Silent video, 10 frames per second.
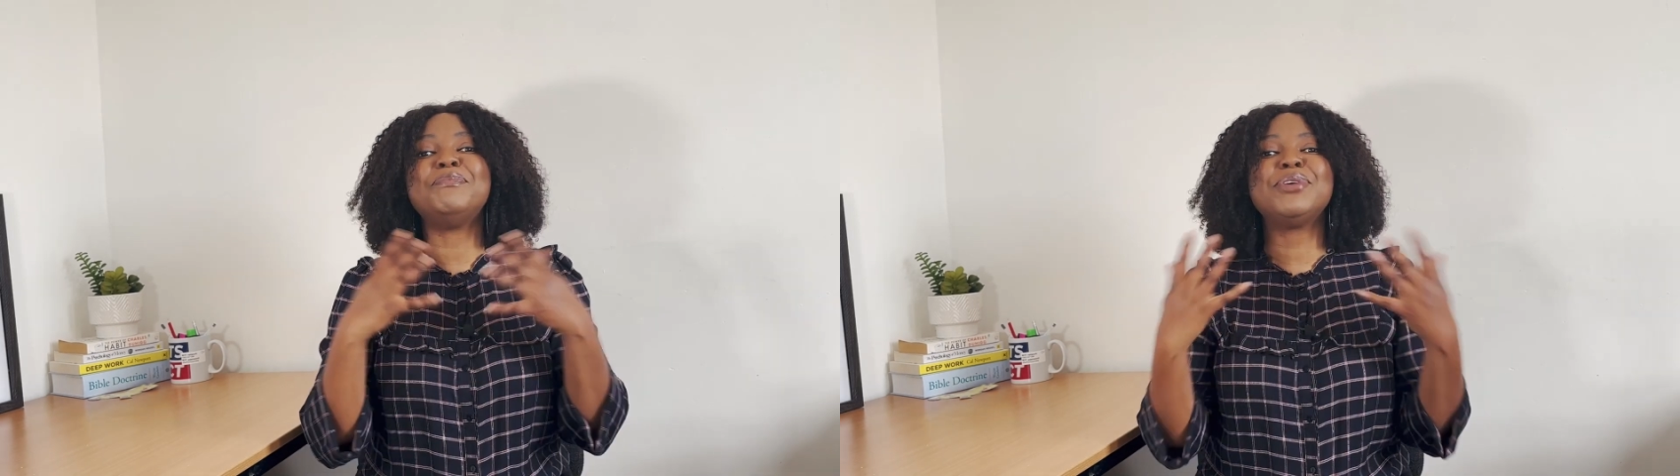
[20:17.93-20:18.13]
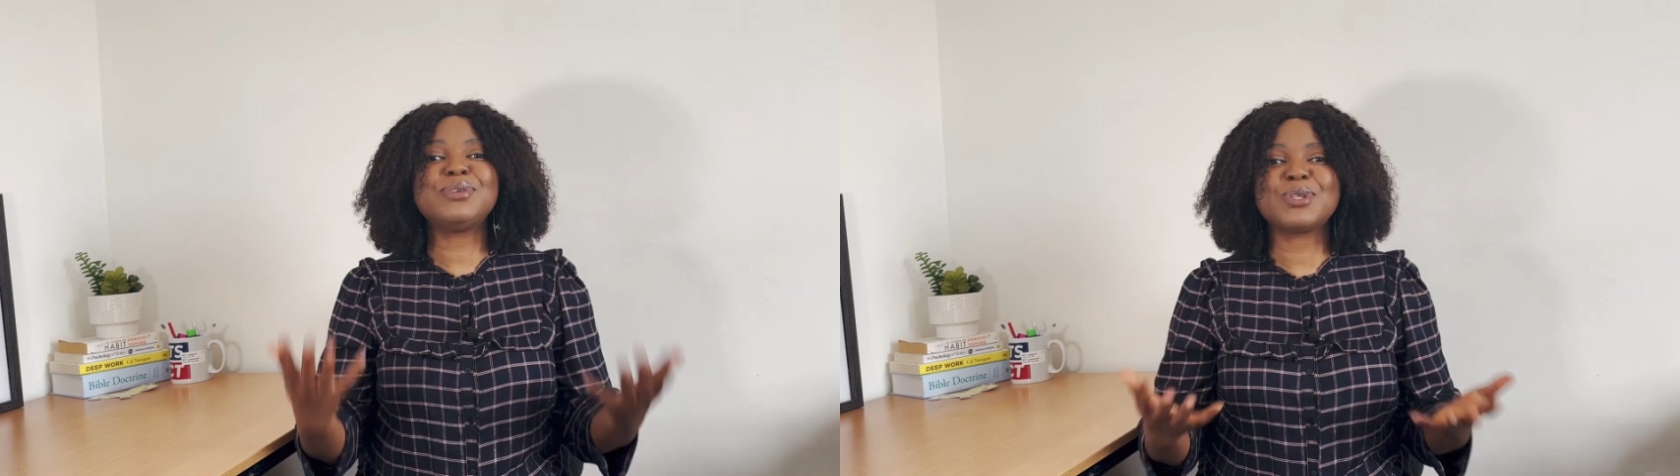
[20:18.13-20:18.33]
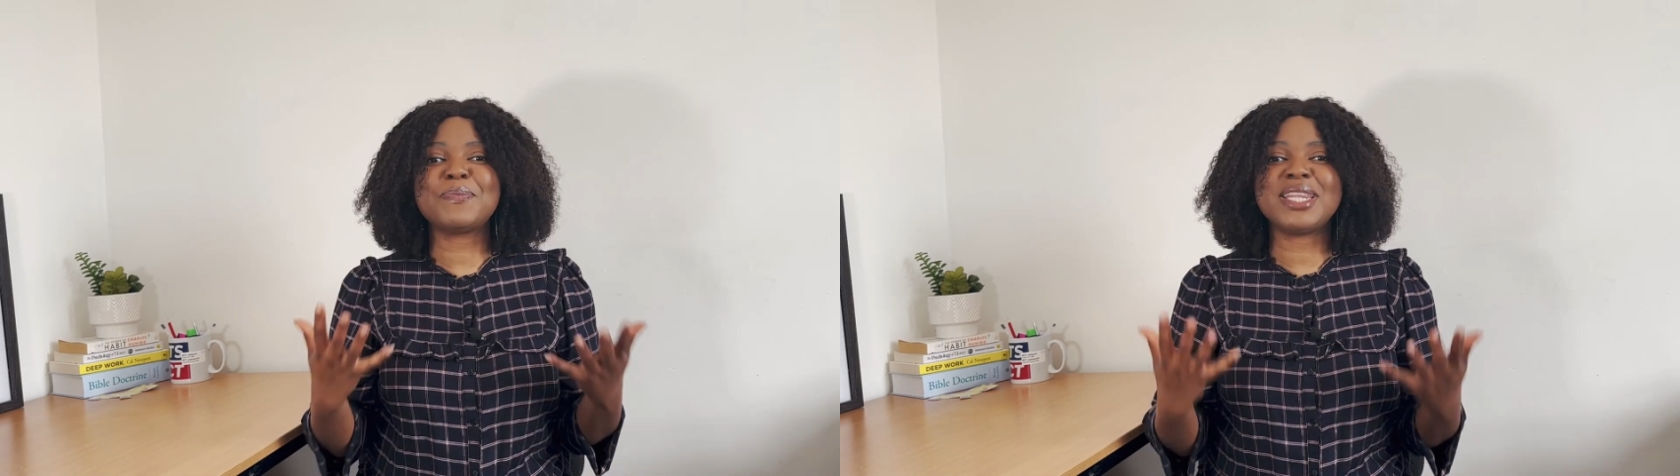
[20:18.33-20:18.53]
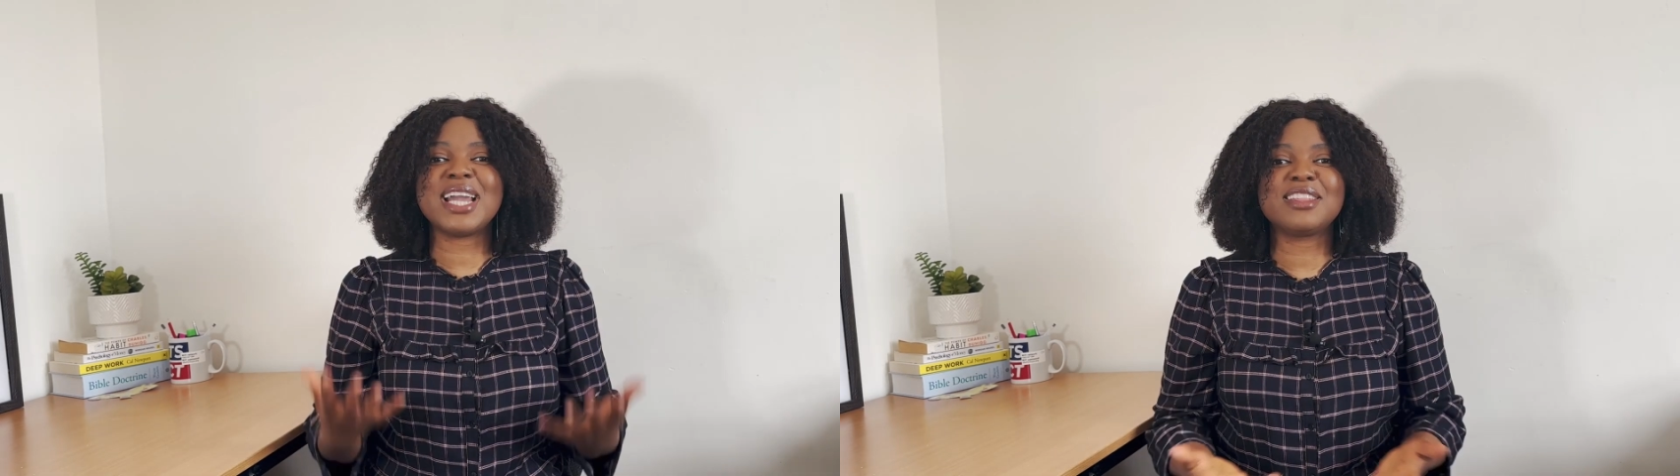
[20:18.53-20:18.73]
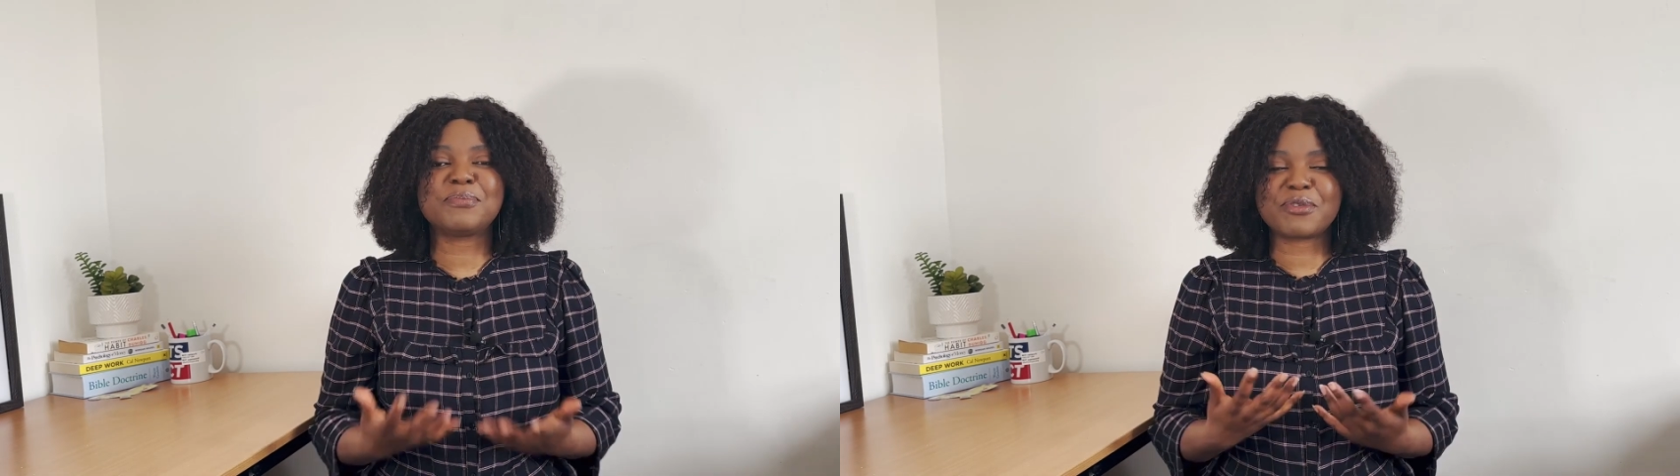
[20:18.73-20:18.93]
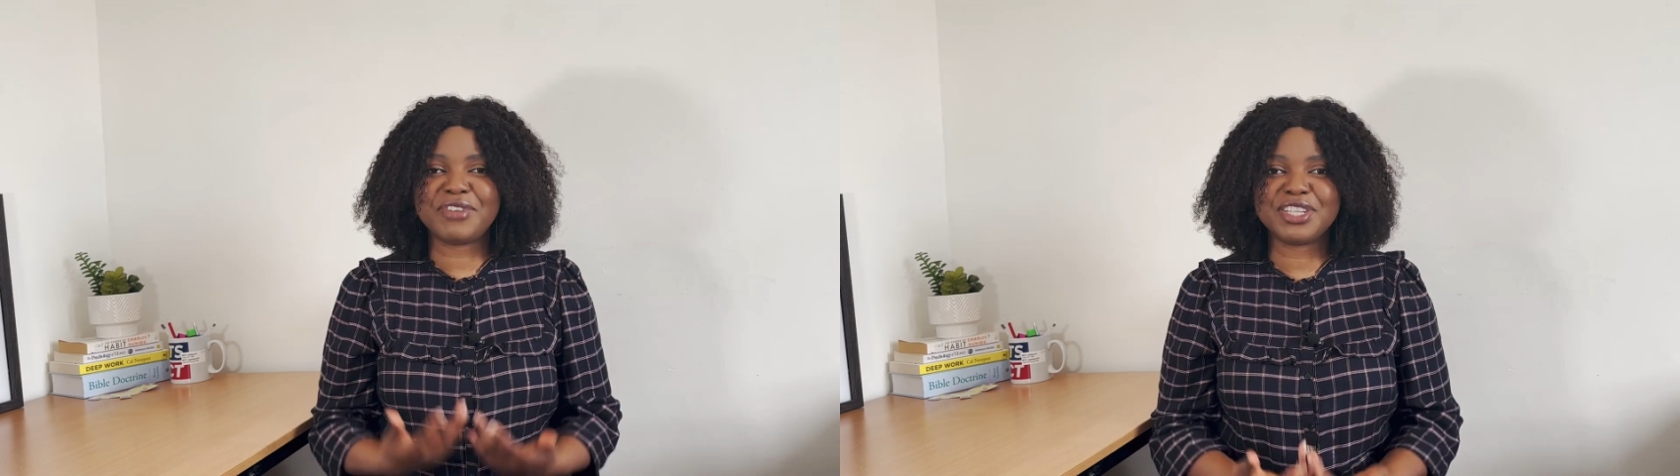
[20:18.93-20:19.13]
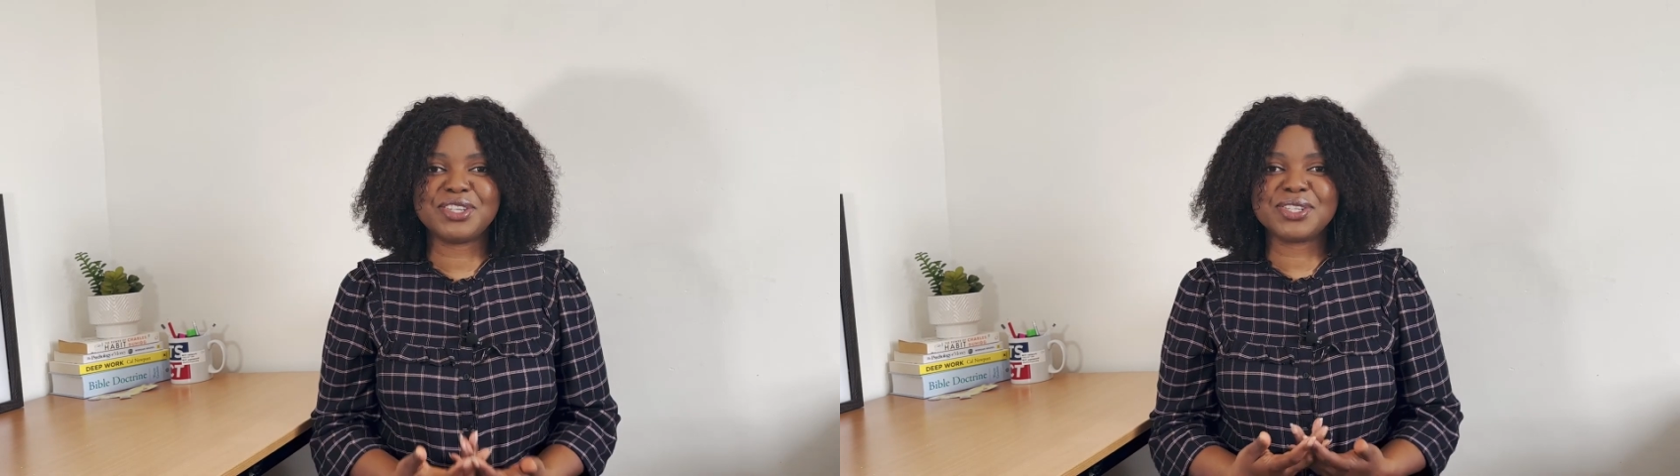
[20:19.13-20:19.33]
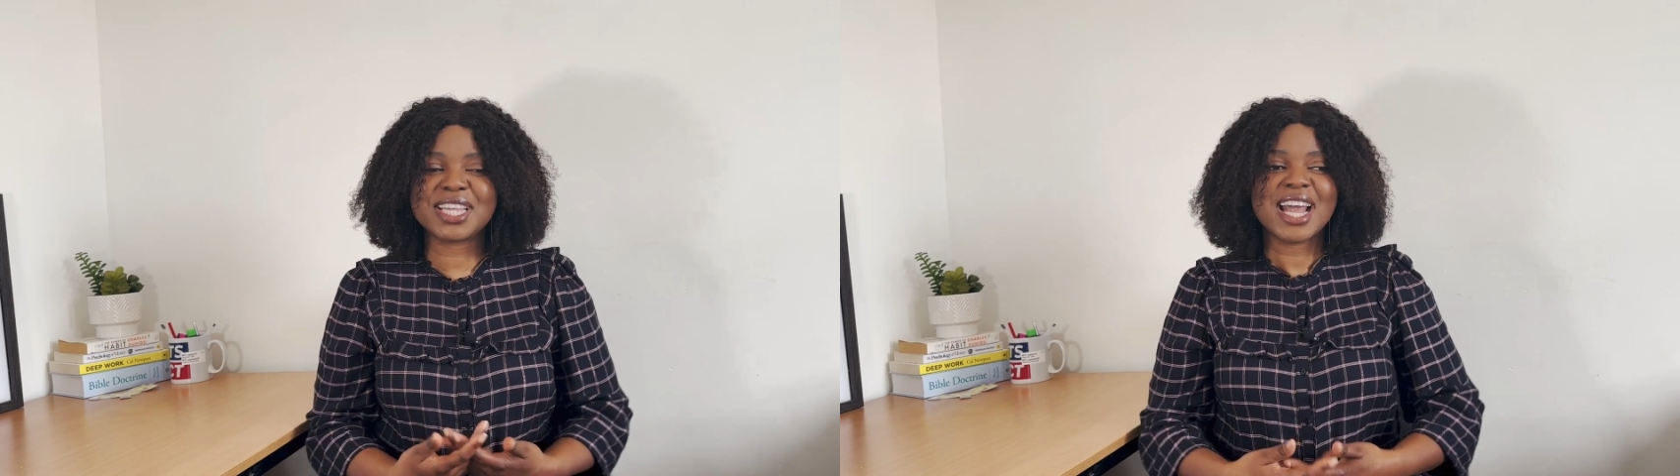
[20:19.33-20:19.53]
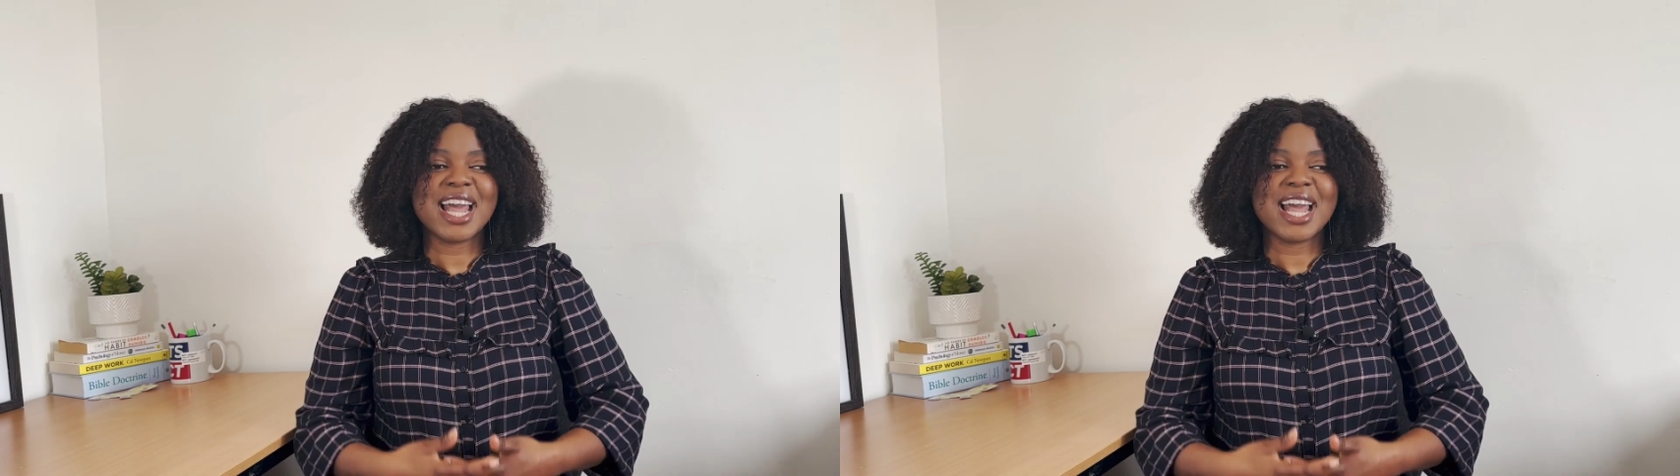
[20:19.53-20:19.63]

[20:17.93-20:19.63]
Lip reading: build so many other professionals